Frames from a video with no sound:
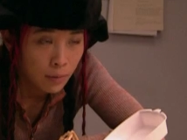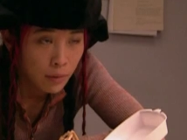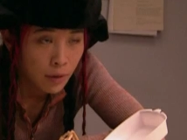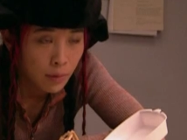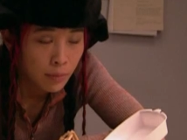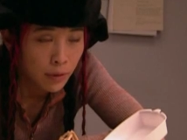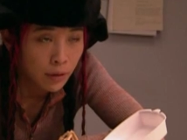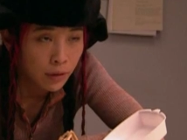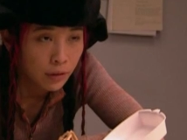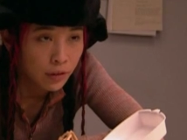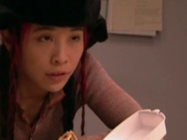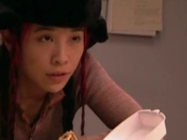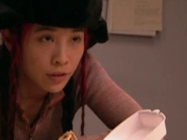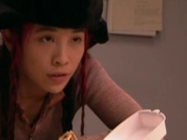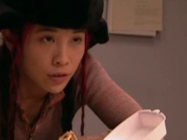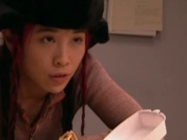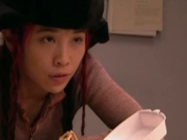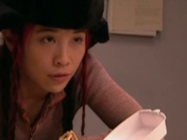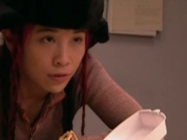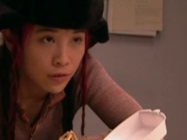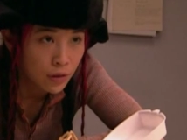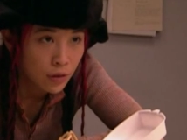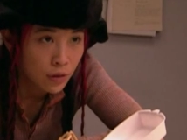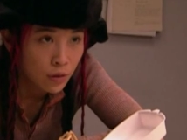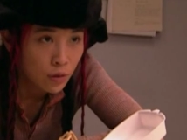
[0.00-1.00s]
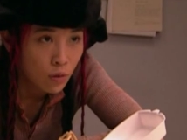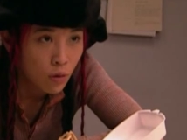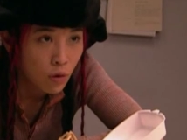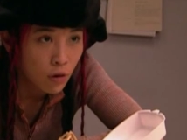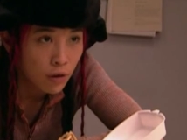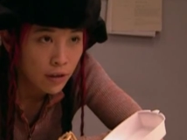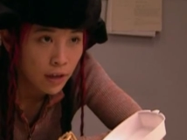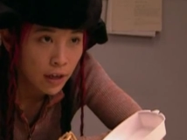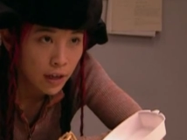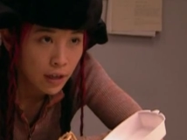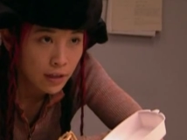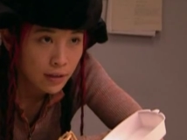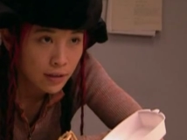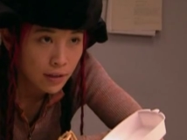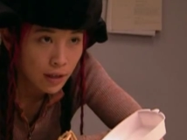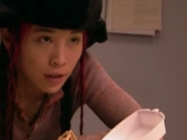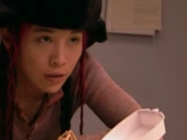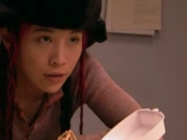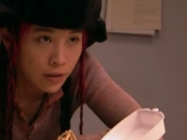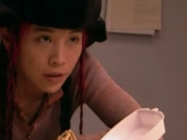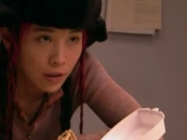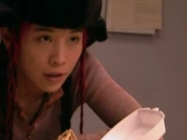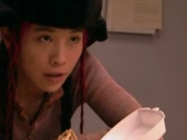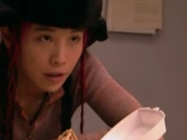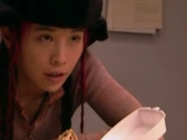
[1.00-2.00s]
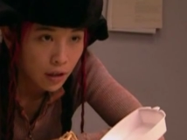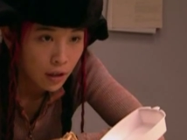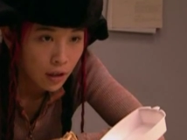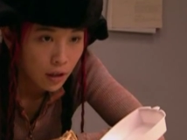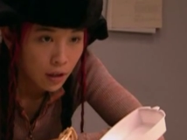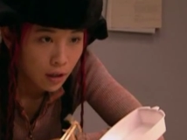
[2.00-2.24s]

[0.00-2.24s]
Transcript: a building services coordinating secretary,